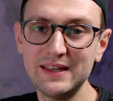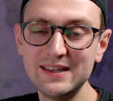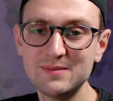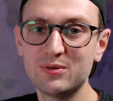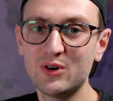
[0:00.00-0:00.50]
it?
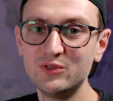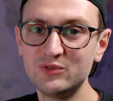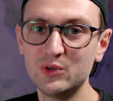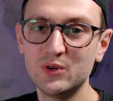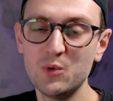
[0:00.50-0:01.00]
Is
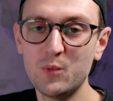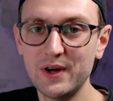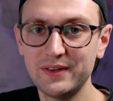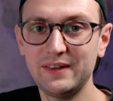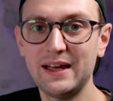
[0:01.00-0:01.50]
ProRAW
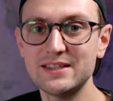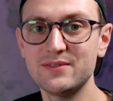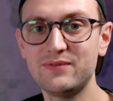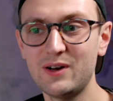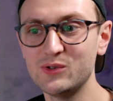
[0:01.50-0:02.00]
worth it as a
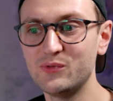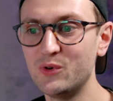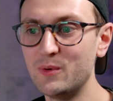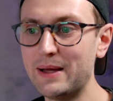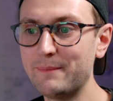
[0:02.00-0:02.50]
file
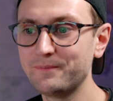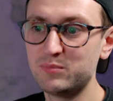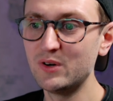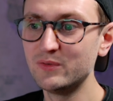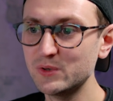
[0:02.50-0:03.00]
format?
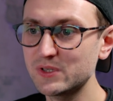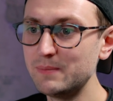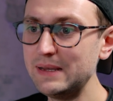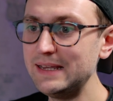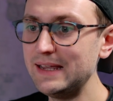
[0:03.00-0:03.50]
ProRAW to
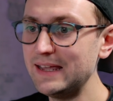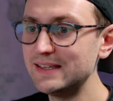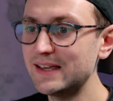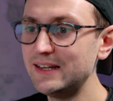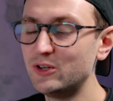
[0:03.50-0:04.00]
me
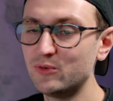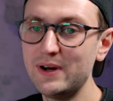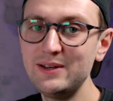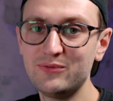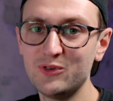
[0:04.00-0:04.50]
is a
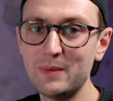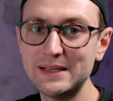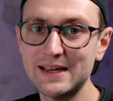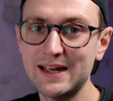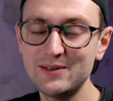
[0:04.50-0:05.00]
great format
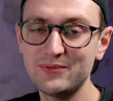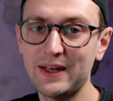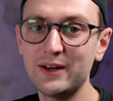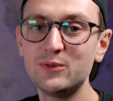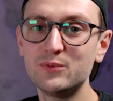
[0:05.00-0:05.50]
to have,
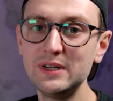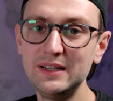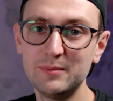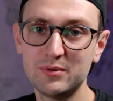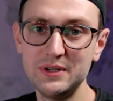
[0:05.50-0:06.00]
and I
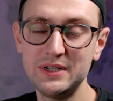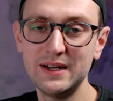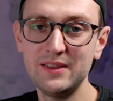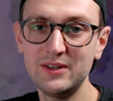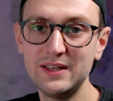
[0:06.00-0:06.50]
really
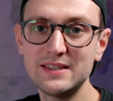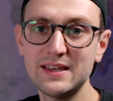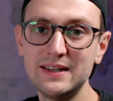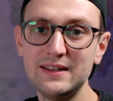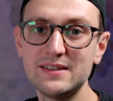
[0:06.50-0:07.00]
appreciate that it's
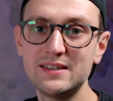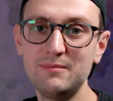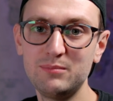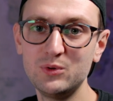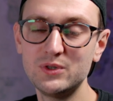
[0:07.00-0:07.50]
a
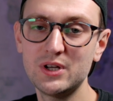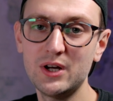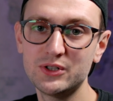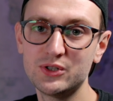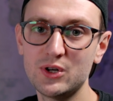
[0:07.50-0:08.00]
simple
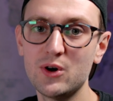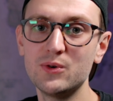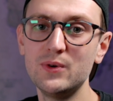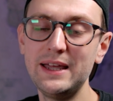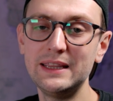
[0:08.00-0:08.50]
touch
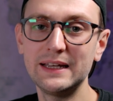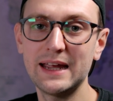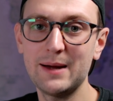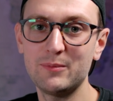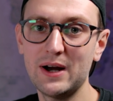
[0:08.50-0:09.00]
toggle in the
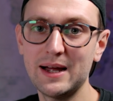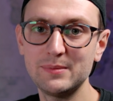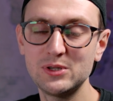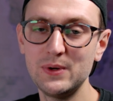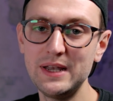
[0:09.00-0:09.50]
camera
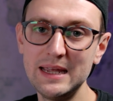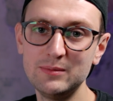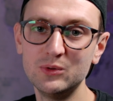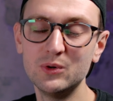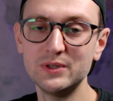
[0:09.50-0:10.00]
app to
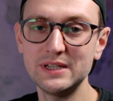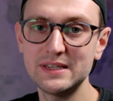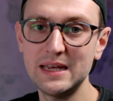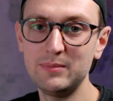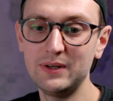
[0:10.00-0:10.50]
enable or
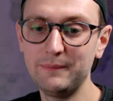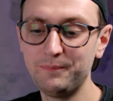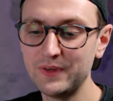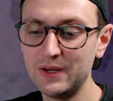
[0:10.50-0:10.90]
disable it.